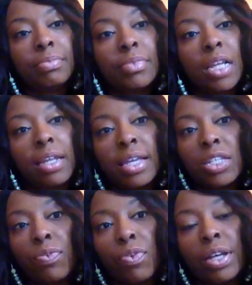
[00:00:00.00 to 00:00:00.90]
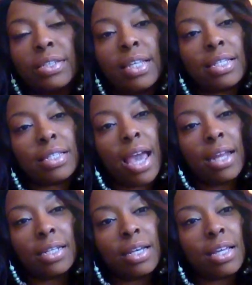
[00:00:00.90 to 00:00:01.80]
lace front that's kind
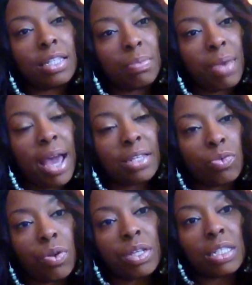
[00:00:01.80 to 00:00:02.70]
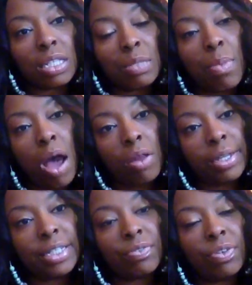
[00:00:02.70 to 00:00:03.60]
of customized, or it's a small
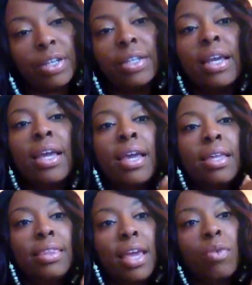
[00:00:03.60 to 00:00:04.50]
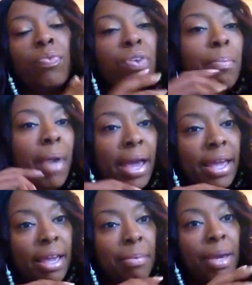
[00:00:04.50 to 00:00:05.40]
lace front that'll fit my
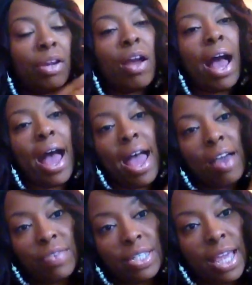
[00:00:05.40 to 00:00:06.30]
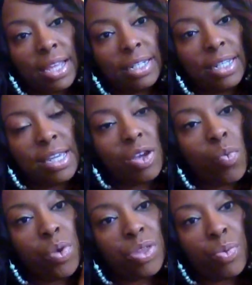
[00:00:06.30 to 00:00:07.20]
hair better, I have a technique
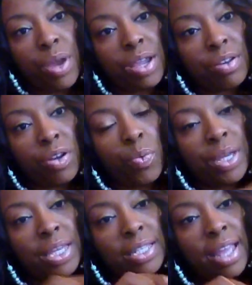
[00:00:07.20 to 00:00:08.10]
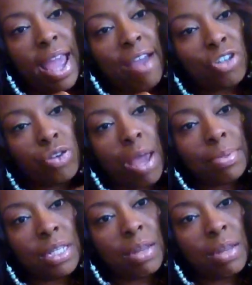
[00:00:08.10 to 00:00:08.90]
with regular wigs that have straps in the